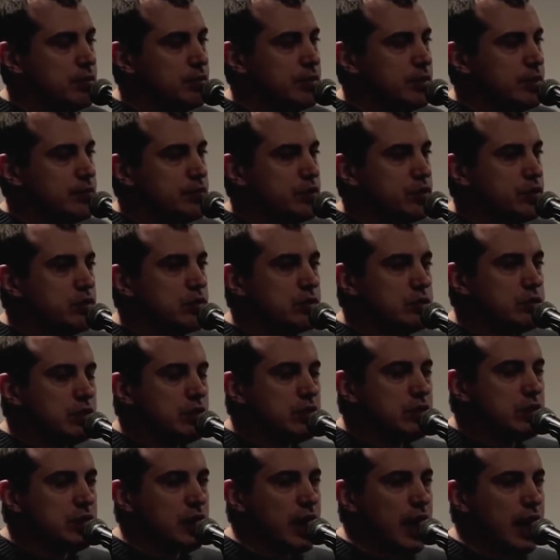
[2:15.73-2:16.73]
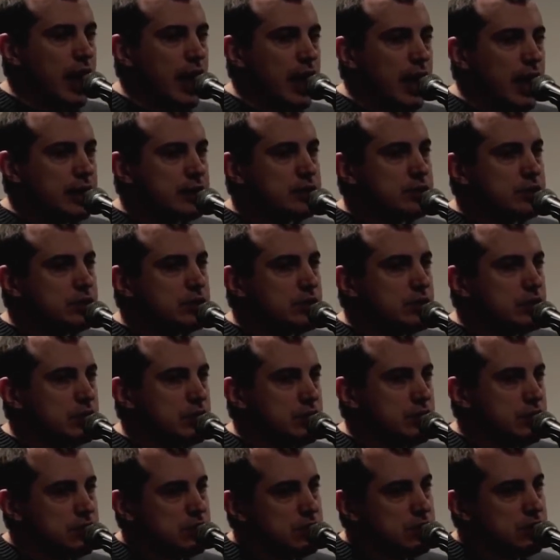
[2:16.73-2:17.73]
But if you look at
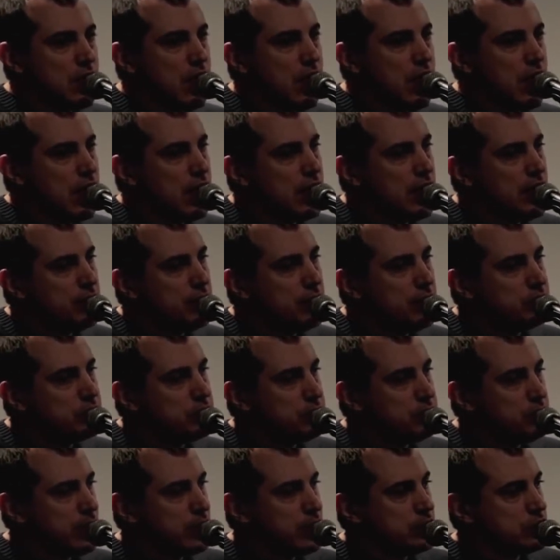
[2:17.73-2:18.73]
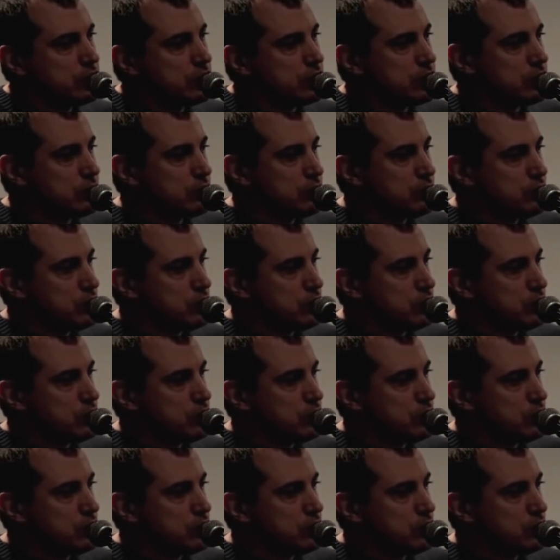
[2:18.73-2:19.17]
this time dimension